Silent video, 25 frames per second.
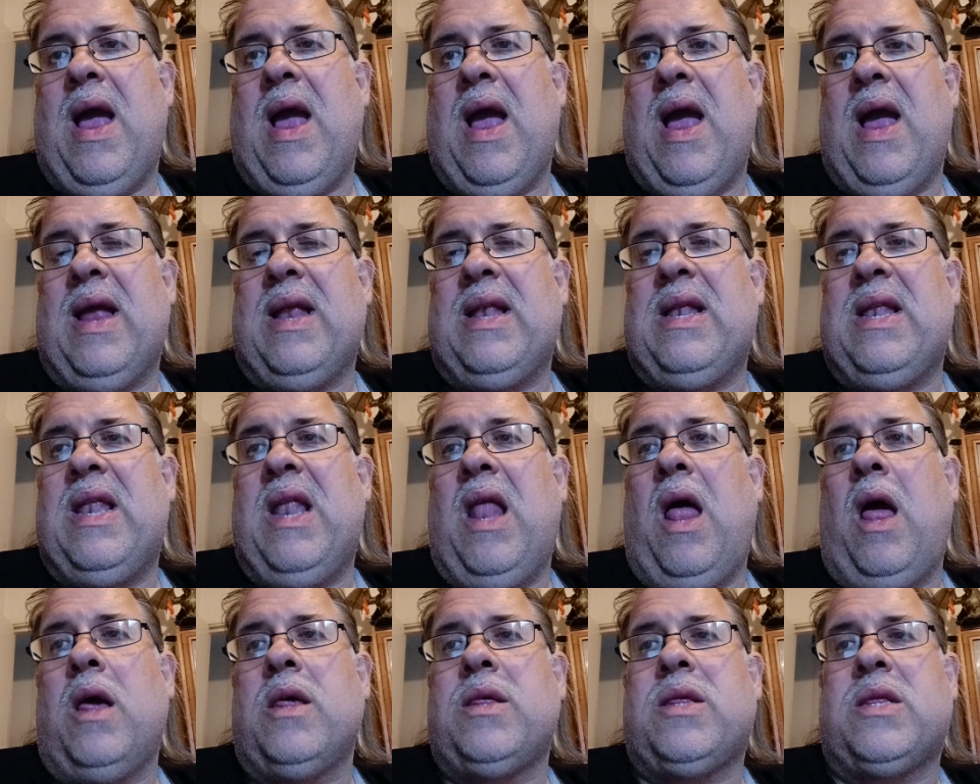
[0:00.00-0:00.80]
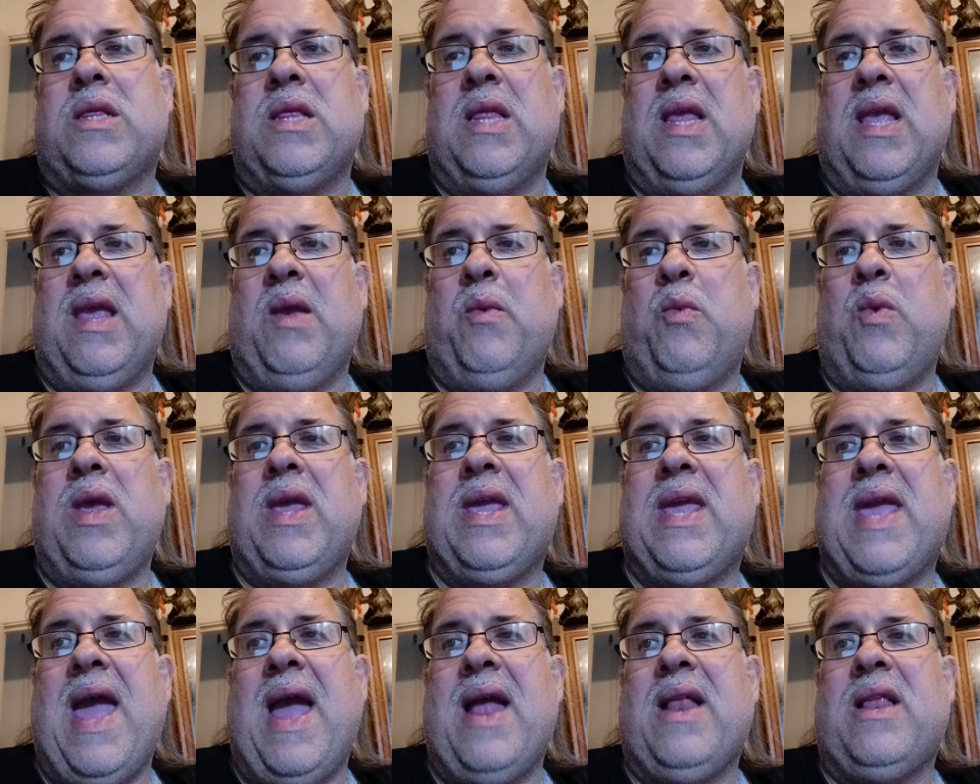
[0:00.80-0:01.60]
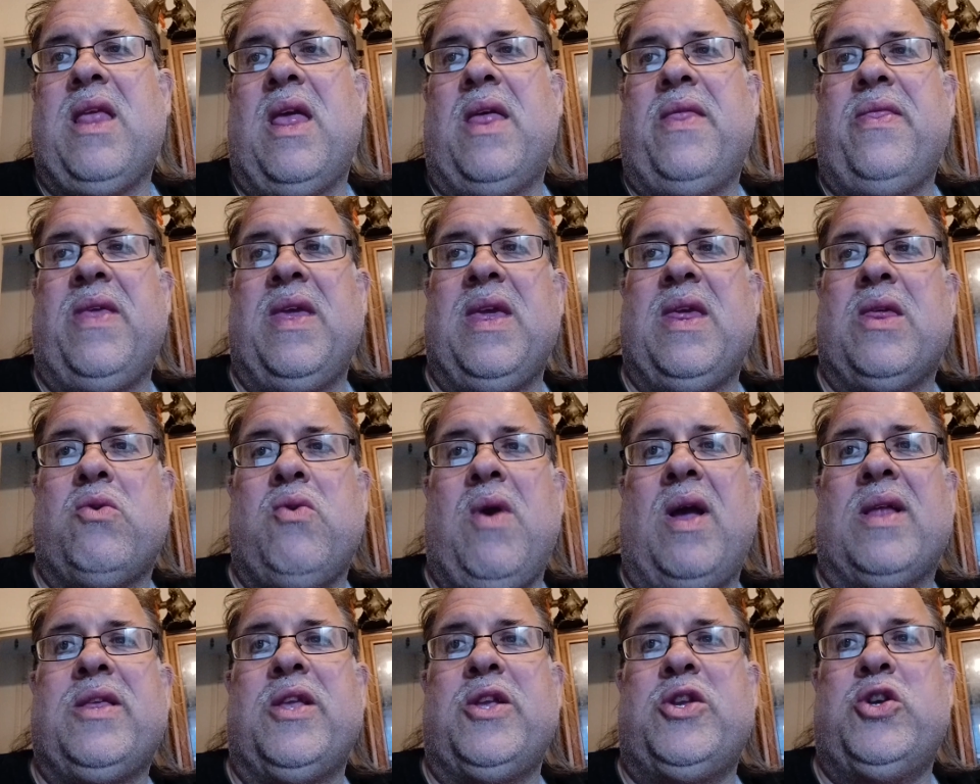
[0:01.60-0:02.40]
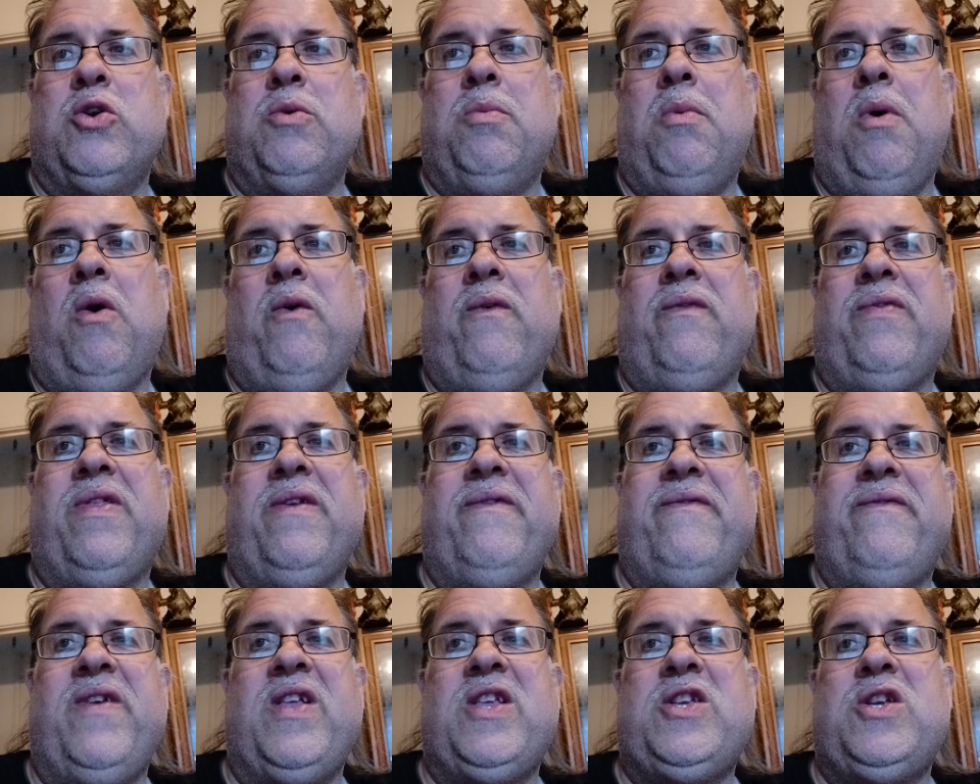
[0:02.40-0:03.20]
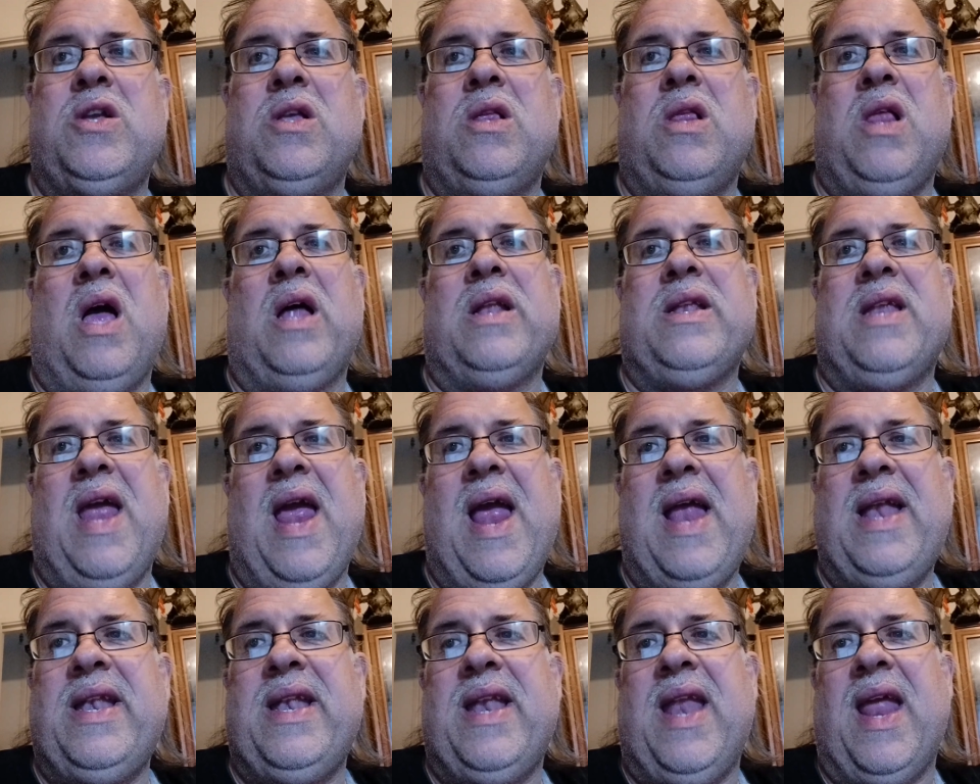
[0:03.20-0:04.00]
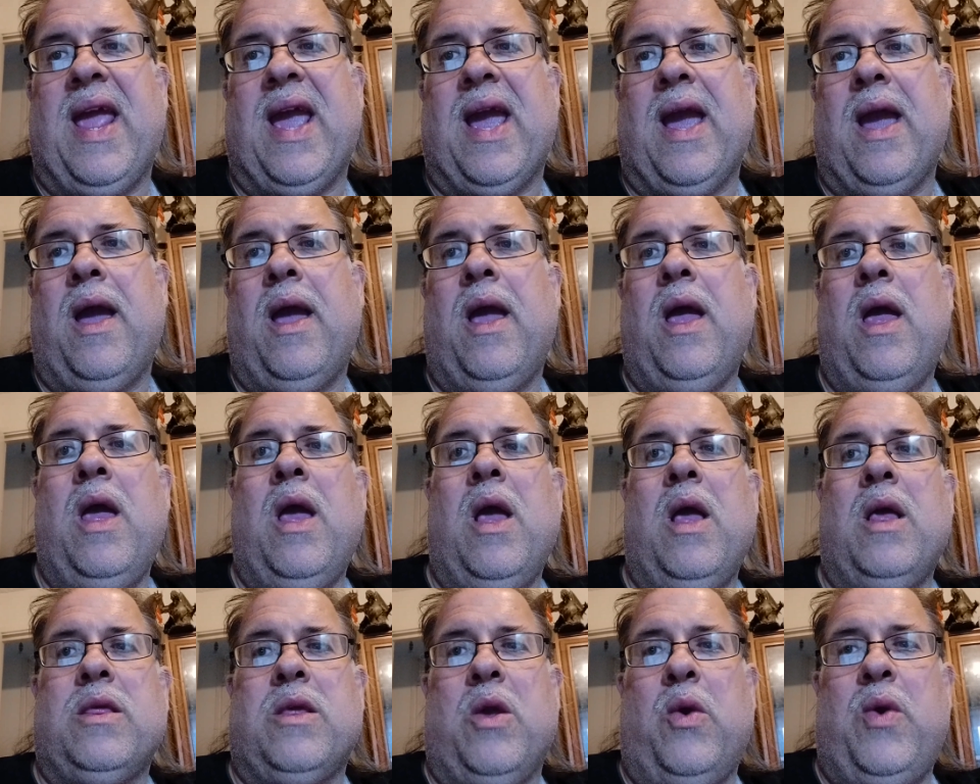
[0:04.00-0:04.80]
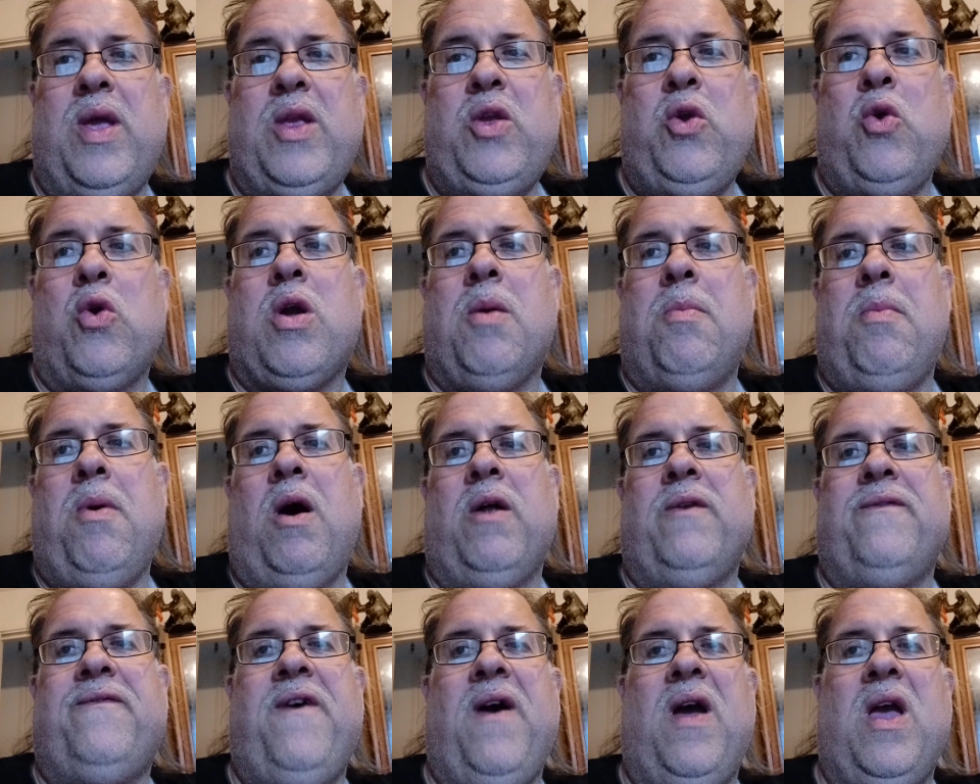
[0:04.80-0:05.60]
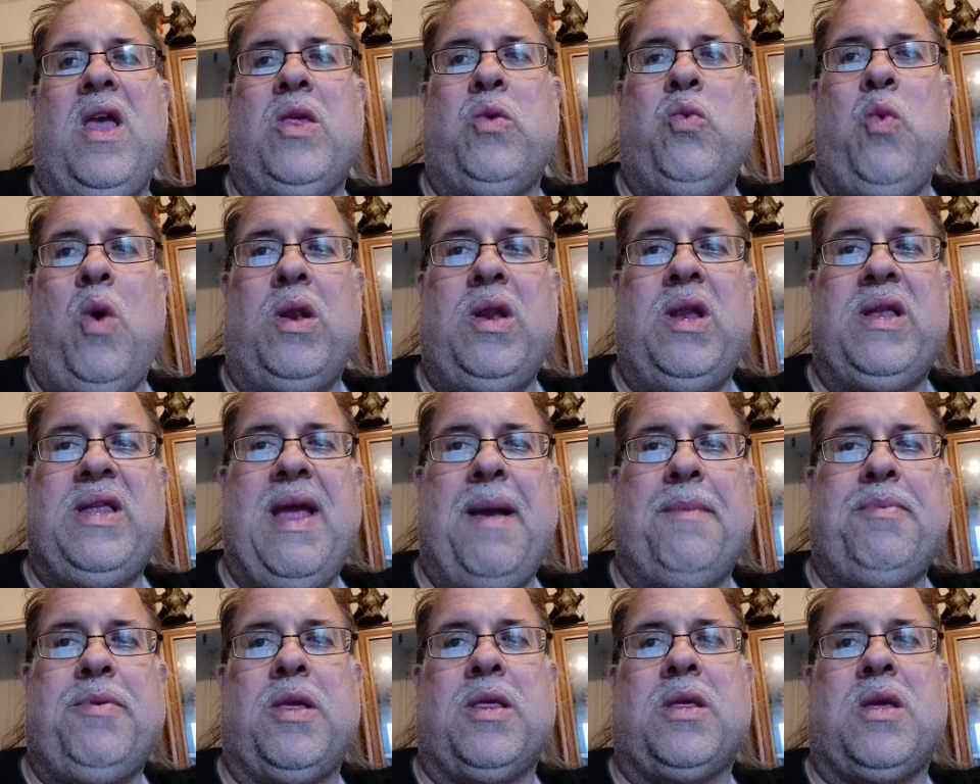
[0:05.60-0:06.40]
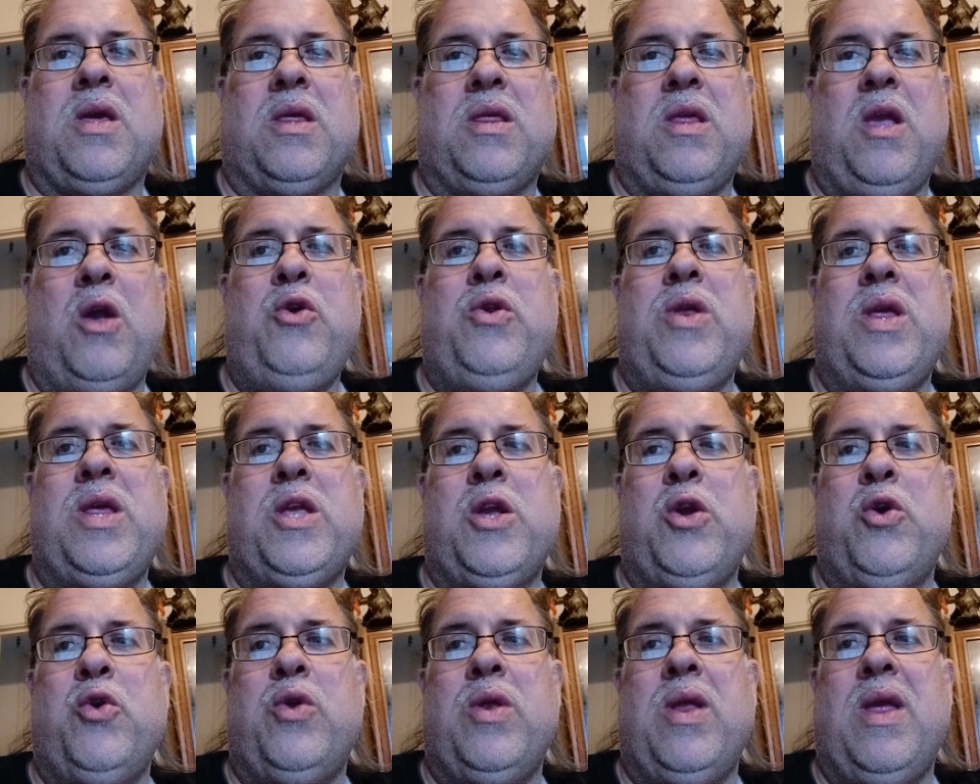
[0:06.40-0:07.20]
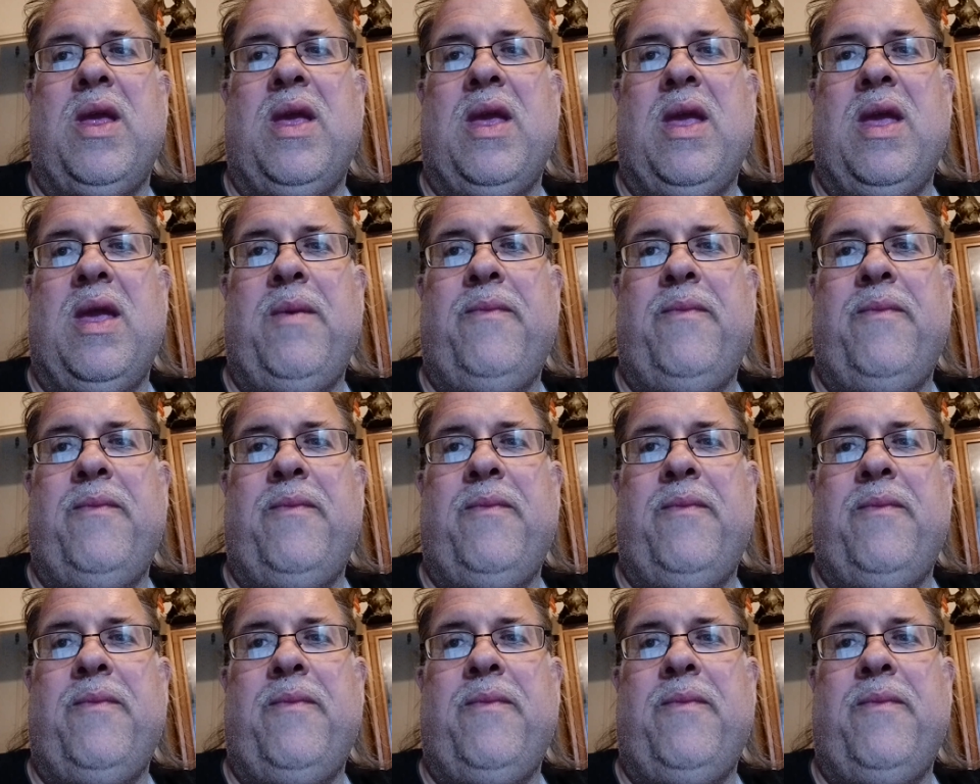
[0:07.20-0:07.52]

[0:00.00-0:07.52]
And lastly, we get the stratagem of the Vigil Unending. So in your command phase, 1 Adeptus Custodes unit,